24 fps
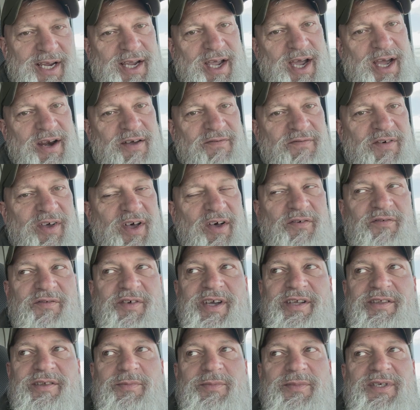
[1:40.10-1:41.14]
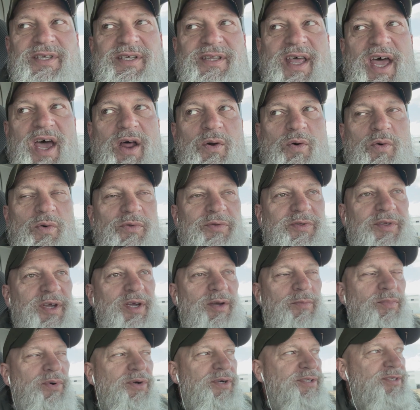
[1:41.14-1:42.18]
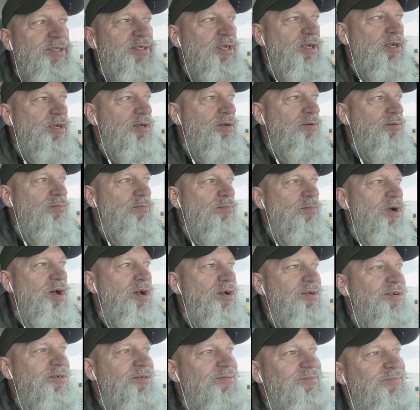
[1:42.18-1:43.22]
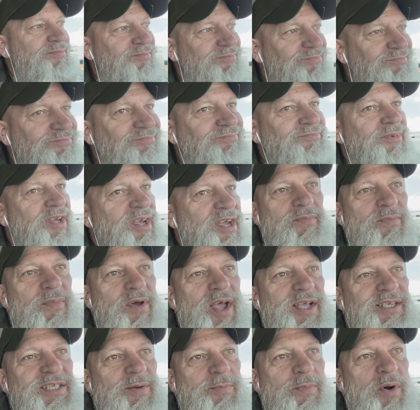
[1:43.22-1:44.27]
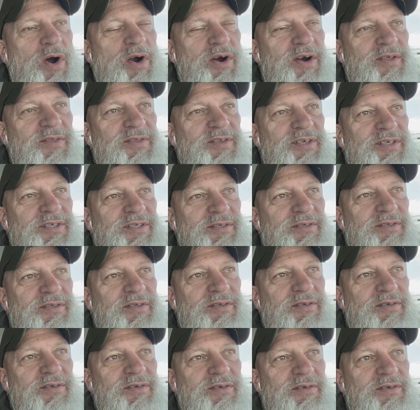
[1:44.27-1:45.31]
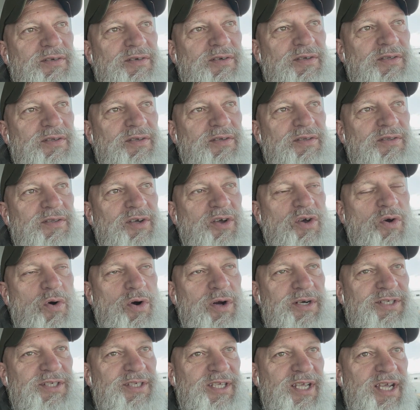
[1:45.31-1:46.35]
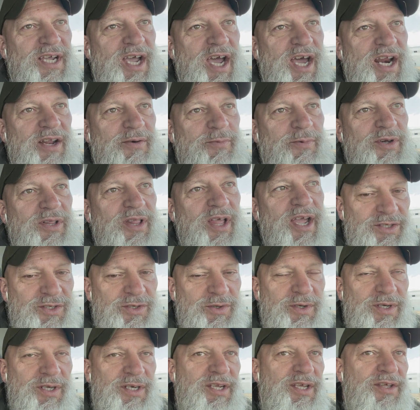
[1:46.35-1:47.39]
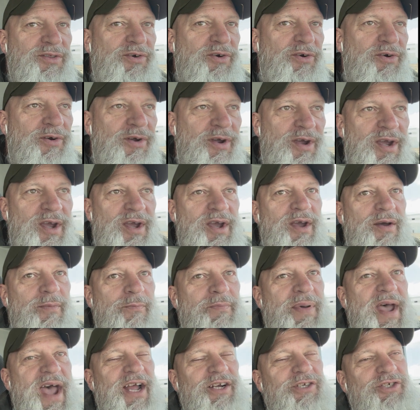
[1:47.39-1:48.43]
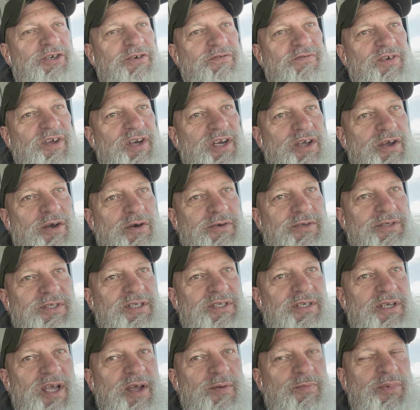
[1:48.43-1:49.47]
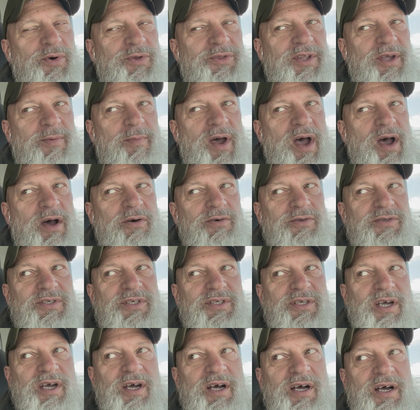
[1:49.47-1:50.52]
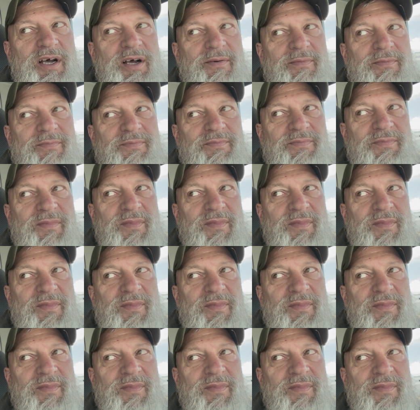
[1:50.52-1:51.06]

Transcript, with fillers: kind of fell victim to that whole thing. But um, uh, as a part of the the course, they kind of realized you can either batch your videos and put them out. Um,